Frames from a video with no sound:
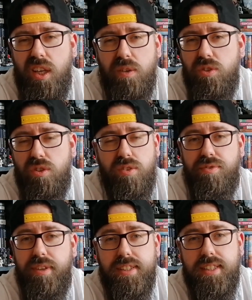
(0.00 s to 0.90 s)
a
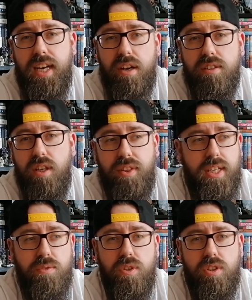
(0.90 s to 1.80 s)
fleeting character. I
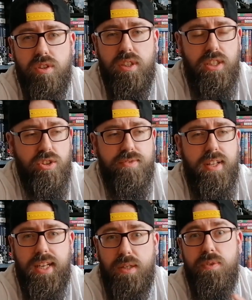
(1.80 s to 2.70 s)
think he just
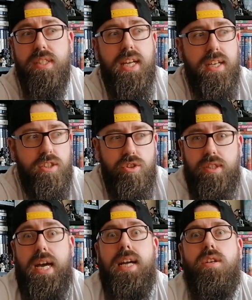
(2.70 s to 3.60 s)
felt like he was there to
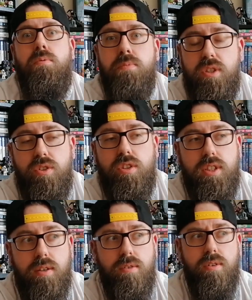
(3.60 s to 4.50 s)
just add numbers and just
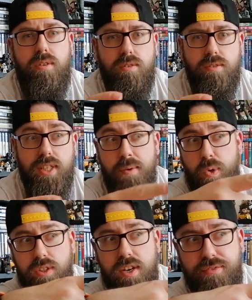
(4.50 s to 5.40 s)
say, oh,
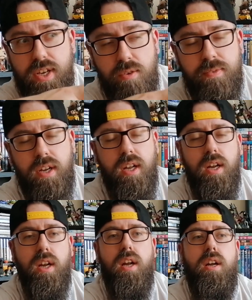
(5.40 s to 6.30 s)
Starbucks in a film.
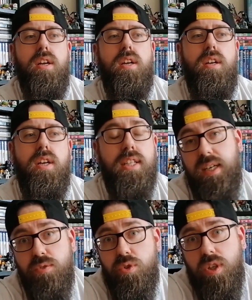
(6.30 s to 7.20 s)
And
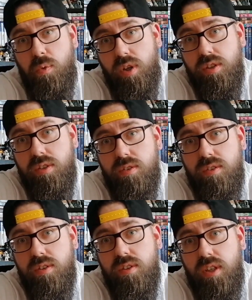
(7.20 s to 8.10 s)
that was all he was.
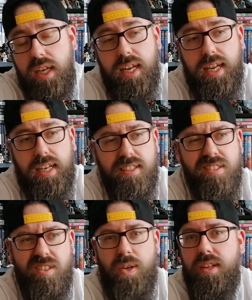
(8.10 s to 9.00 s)
He
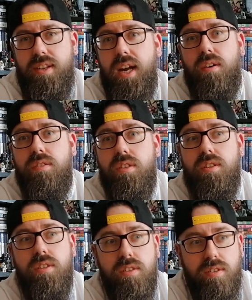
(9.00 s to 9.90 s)
didn't do anything
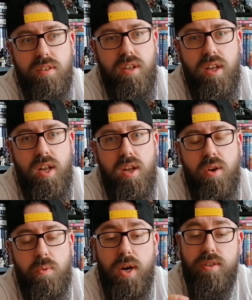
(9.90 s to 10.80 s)
else.
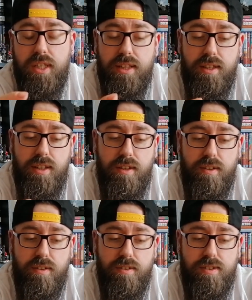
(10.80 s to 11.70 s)
Whereas in
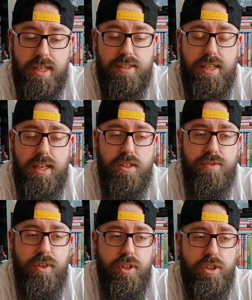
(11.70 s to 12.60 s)
Zack Snyder's
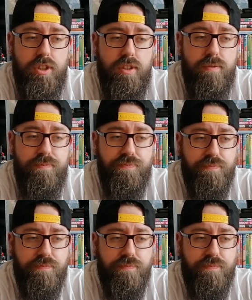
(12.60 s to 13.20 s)
version,